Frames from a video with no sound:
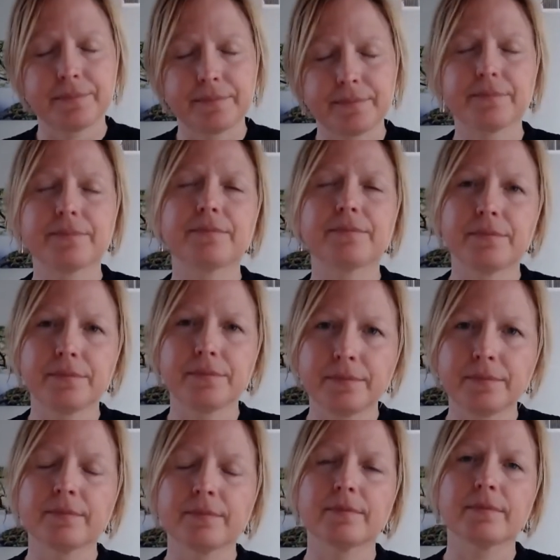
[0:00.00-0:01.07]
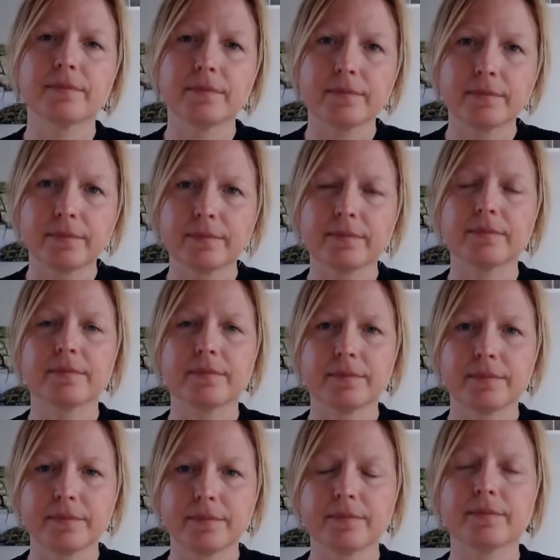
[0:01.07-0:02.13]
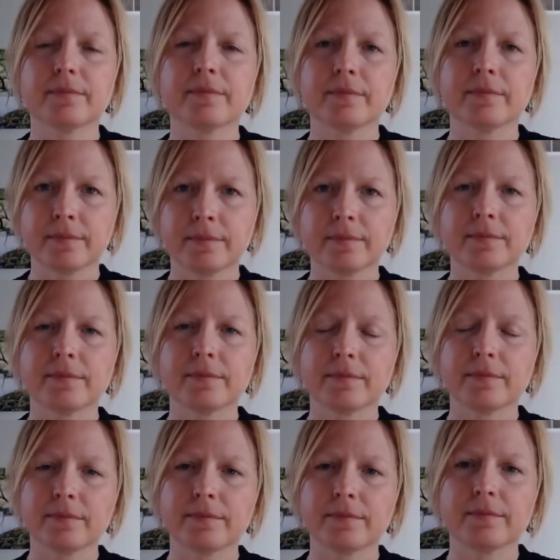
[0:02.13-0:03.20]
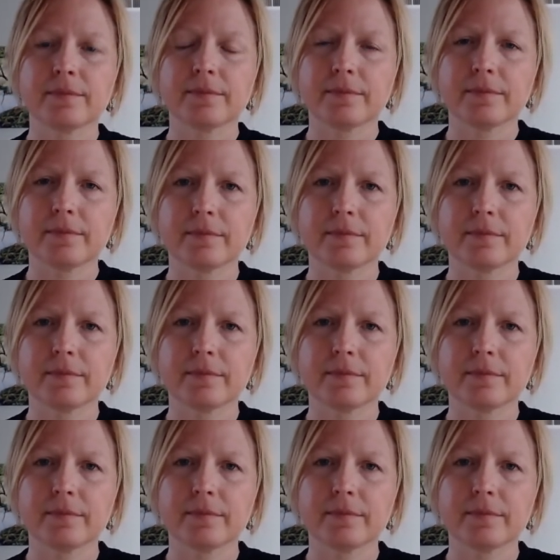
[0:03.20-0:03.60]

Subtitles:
[no speech]